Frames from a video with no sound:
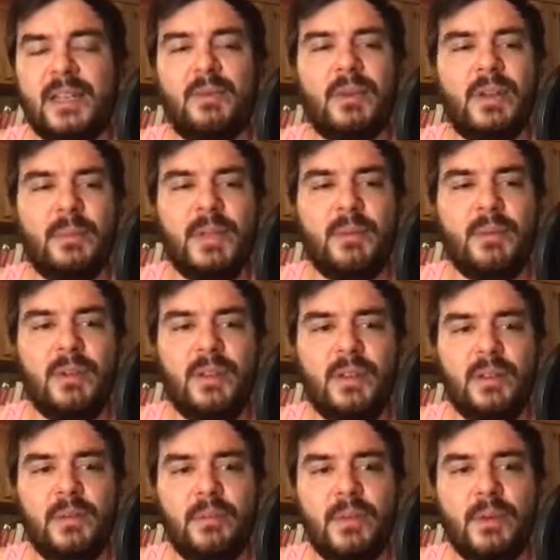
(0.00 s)
what I mean when,
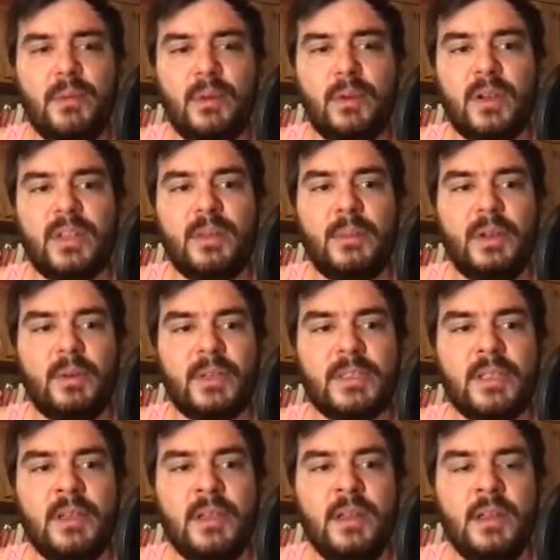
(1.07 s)
when we look at the matrix
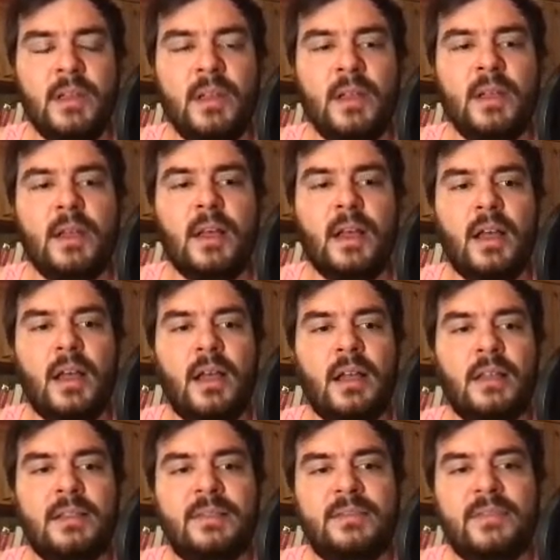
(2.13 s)
uh,
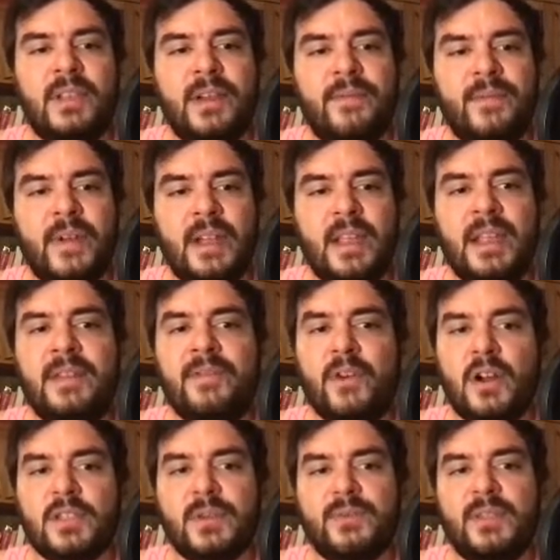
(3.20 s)
the
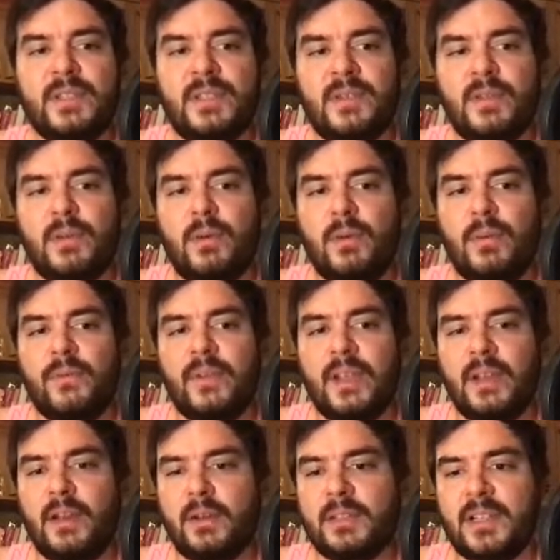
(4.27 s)
inverse of this whole thing
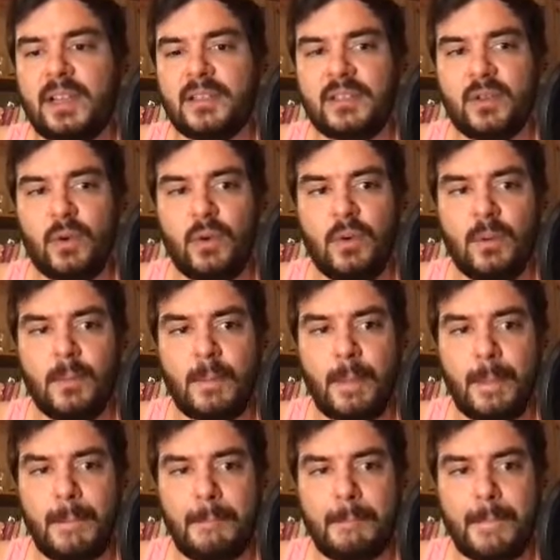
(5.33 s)
looks like so
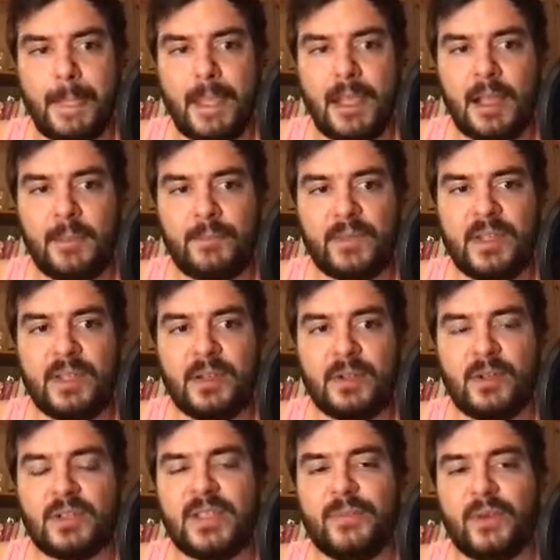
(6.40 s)
um, here you
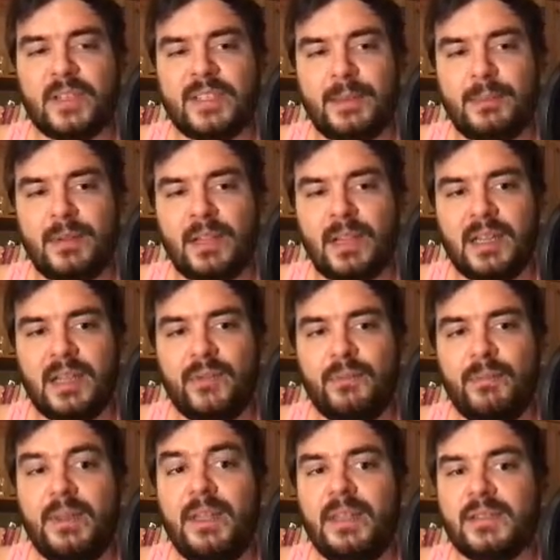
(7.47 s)
see for example that if
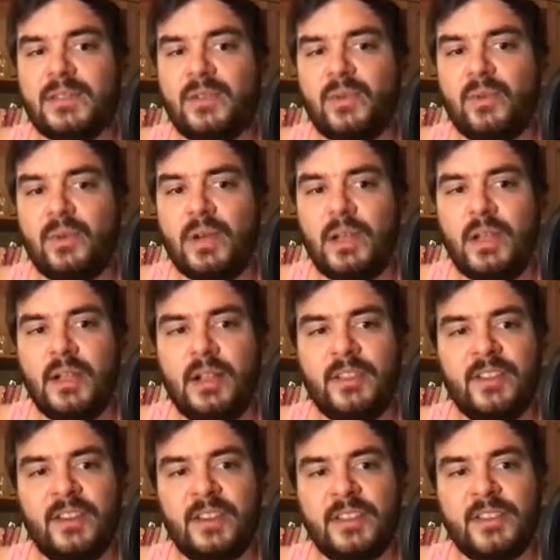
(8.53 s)
B is 2
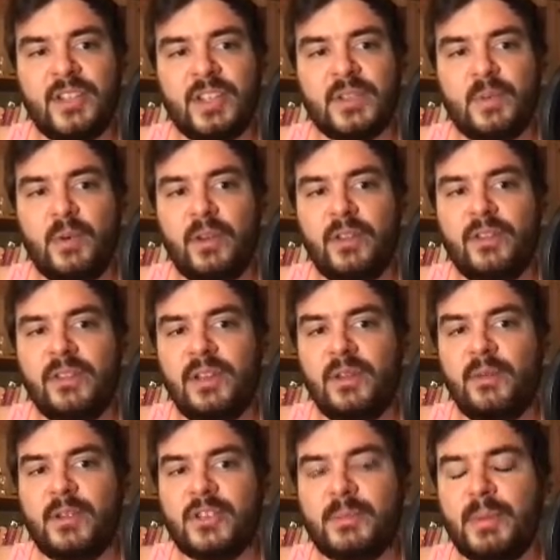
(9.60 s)
then this is just one and the
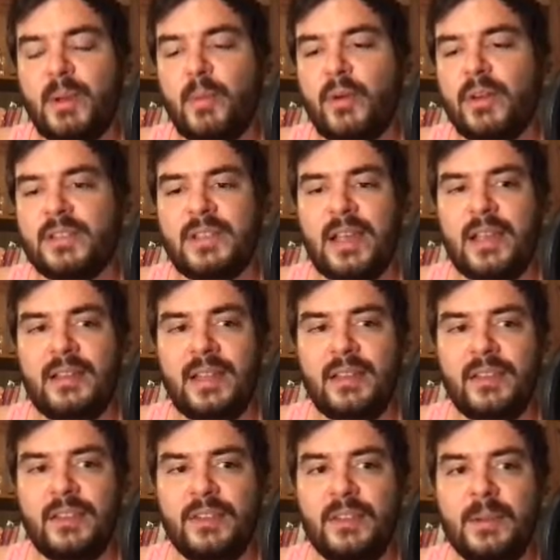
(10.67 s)
division by one is
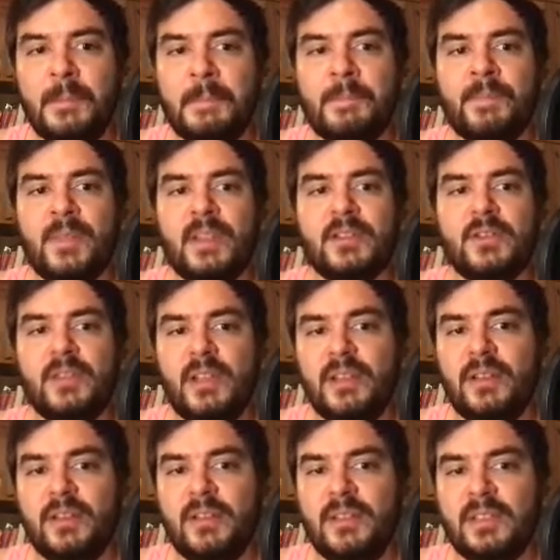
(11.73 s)
identity. So
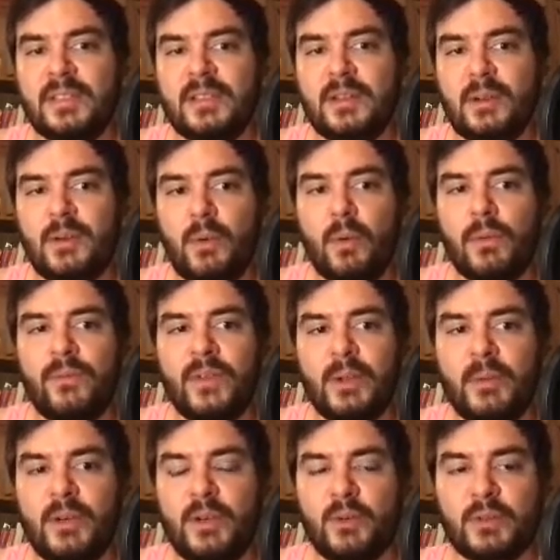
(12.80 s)
then this whole thing
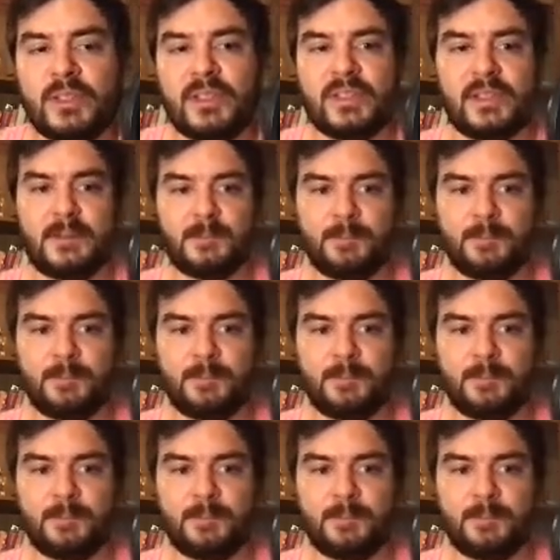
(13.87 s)
reduces.